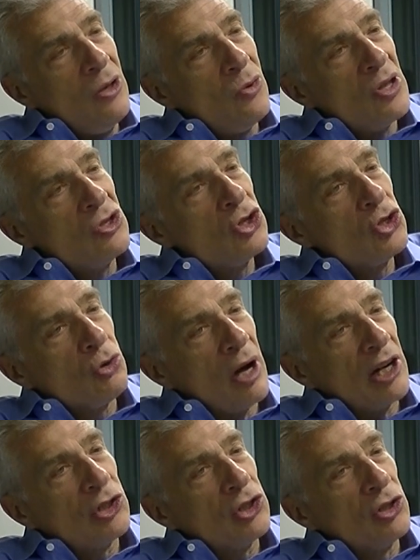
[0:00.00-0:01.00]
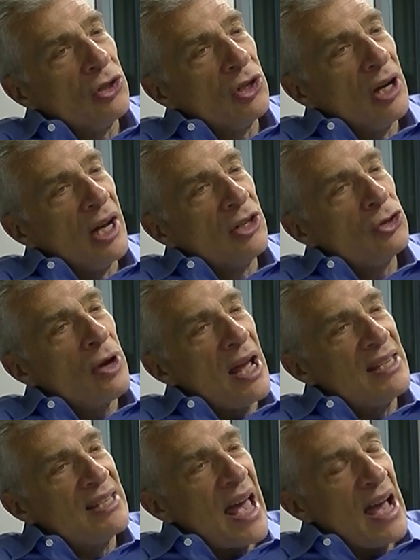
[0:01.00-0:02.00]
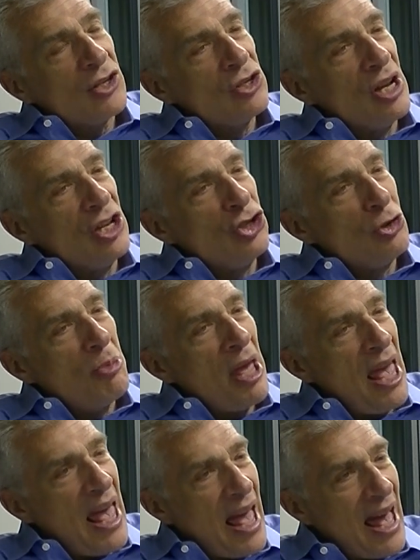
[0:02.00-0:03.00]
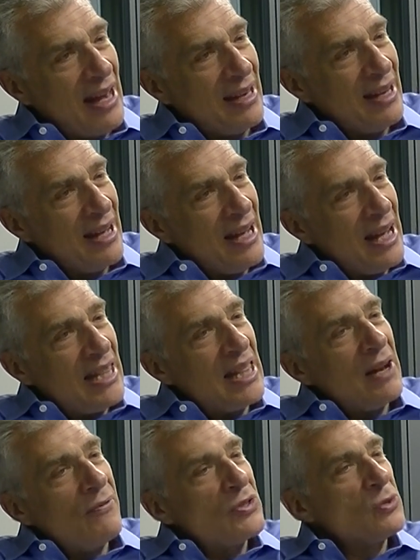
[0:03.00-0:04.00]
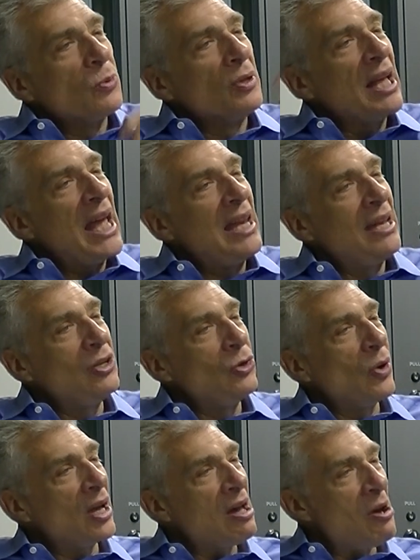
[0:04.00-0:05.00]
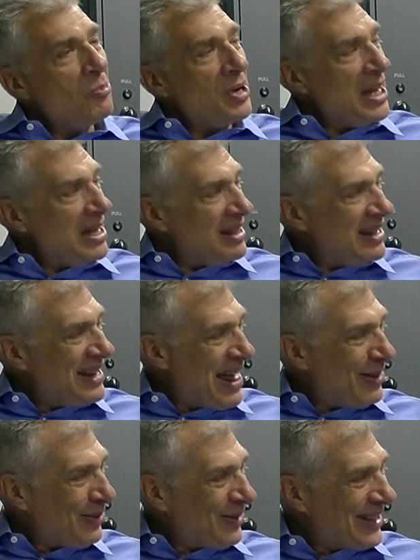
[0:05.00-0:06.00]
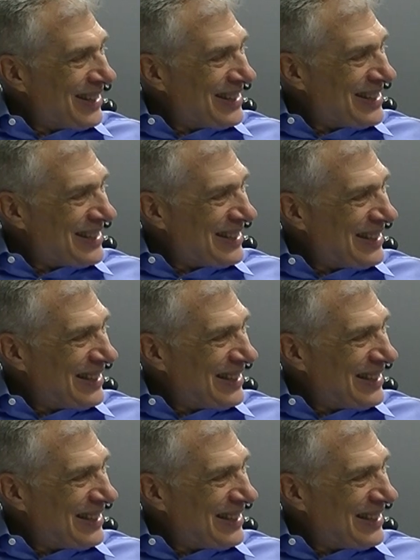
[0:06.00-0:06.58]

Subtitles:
can structure a transaction in Japan that if it's related to a company in the Netherlands,